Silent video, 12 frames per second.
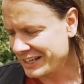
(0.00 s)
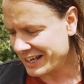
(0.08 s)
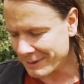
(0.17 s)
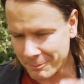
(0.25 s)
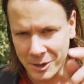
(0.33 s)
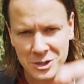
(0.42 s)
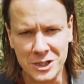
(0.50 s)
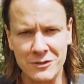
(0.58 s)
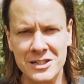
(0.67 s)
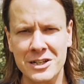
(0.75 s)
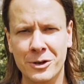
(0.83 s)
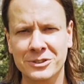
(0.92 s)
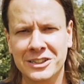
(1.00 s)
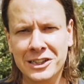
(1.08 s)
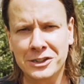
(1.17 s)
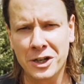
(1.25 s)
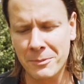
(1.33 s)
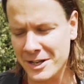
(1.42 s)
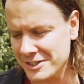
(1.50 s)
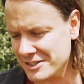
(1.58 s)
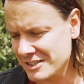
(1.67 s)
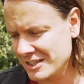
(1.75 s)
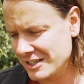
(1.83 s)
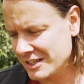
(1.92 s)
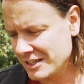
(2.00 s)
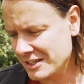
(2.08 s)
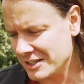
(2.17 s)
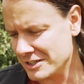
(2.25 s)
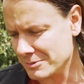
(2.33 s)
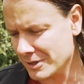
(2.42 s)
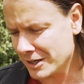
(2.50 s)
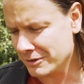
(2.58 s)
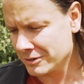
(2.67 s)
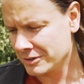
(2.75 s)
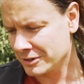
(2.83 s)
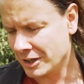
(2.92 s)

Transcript: and post your results in the comments as well.